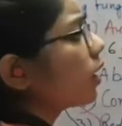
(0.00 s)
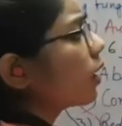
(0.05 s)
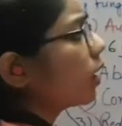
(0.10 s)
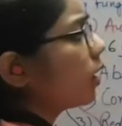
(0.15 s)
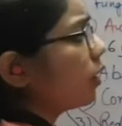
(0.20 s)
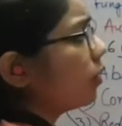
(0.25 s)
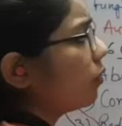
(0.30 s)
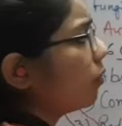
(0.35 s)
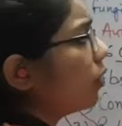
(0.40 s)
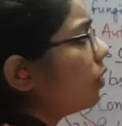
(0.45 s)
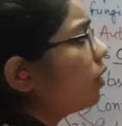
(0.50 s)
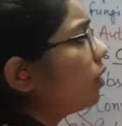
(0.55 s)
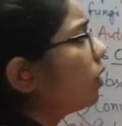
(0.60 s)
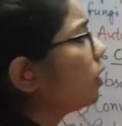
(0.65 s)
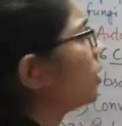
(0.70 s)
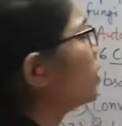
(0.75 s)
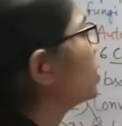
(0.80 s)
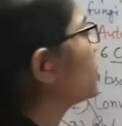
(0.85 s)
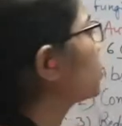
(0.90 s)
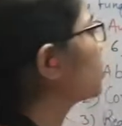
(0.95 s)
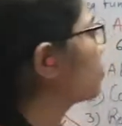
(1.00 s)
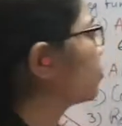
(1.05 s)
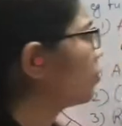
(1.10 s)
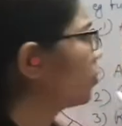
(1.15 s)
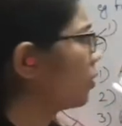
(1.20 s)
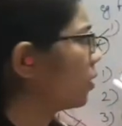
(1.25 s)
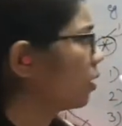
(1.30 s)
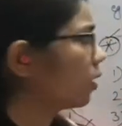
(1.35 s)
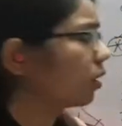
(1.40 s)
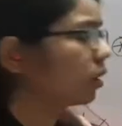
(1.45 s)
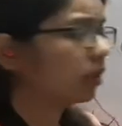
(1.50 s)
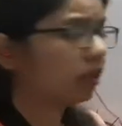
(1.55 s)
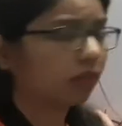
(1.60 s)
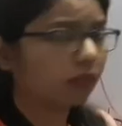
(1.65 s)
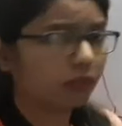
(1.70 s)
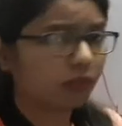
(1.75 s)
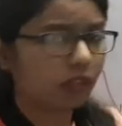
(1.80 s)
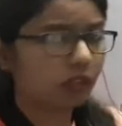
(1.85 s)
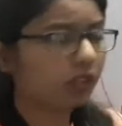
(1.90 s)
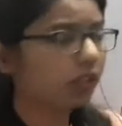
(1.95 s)
convert this
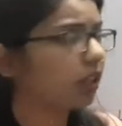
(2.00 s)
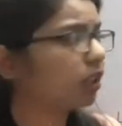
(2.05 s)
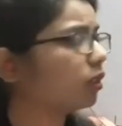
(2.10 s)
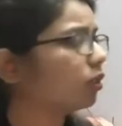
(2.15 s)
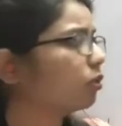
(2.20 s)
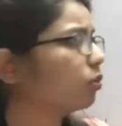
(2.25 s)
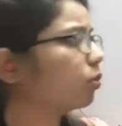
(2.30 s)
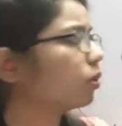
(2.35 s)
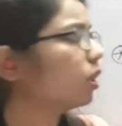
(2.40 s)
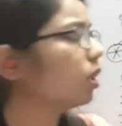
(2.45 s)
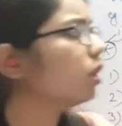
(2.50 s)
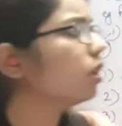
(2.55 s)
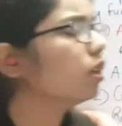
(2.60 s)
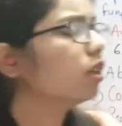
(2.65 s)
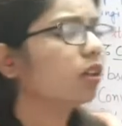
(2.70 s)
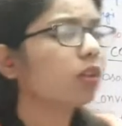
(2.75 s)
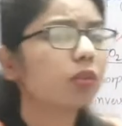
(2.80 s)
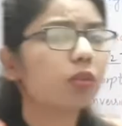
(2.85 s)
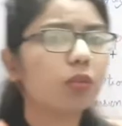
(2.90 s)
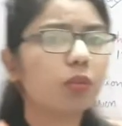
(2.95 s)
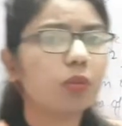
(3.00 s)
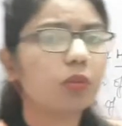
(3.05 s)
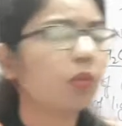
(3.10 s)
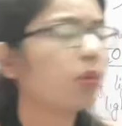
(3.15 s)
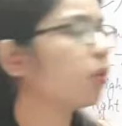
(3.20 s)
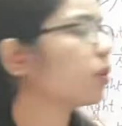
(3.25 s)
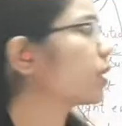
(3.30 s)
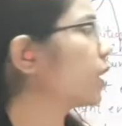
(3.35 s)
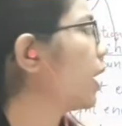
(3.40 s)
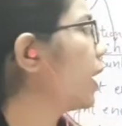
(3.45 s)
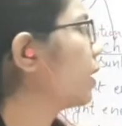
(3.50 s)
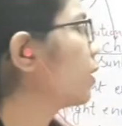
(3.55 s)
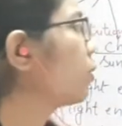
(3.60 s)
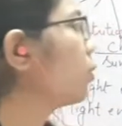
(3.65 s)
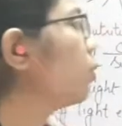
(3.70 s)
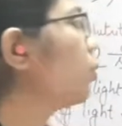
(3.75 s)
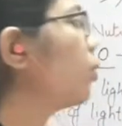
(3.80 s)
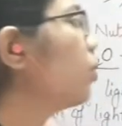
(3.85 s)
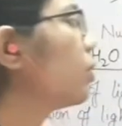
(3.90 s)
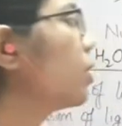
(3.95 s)
one into the glucose, and
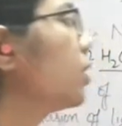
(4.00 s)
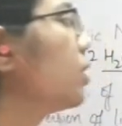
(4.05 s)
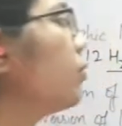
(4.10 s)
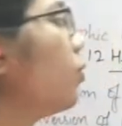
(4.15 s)
glucose is